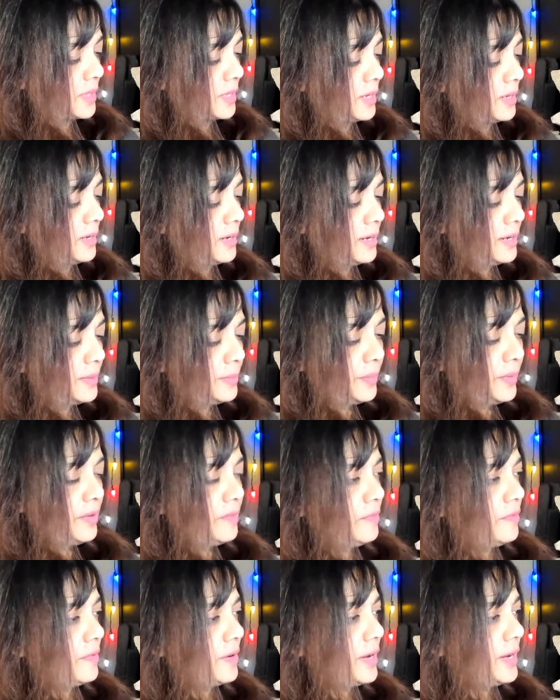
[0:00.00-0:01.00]
Let me
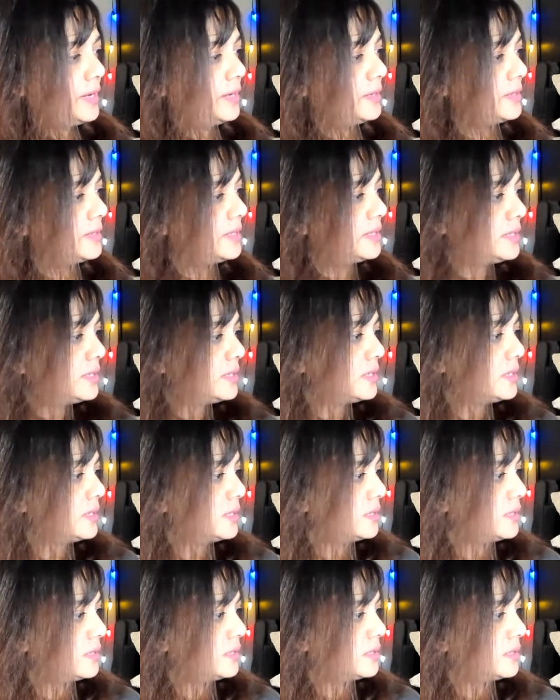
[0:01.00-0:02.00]
find a
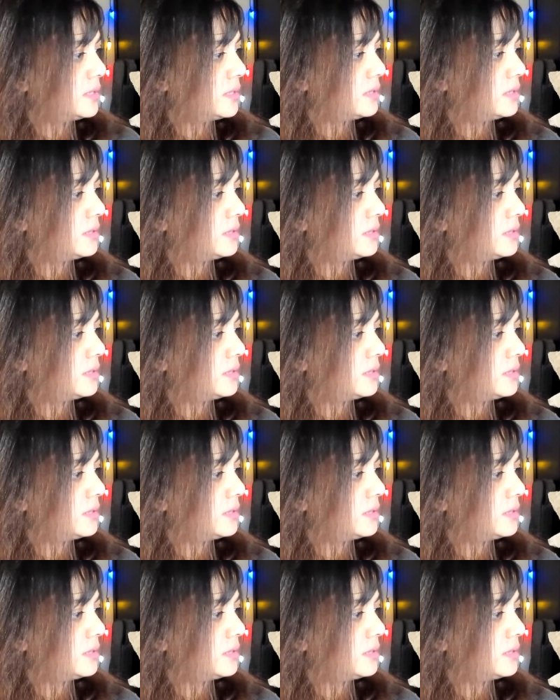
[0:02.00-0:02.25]
sentence.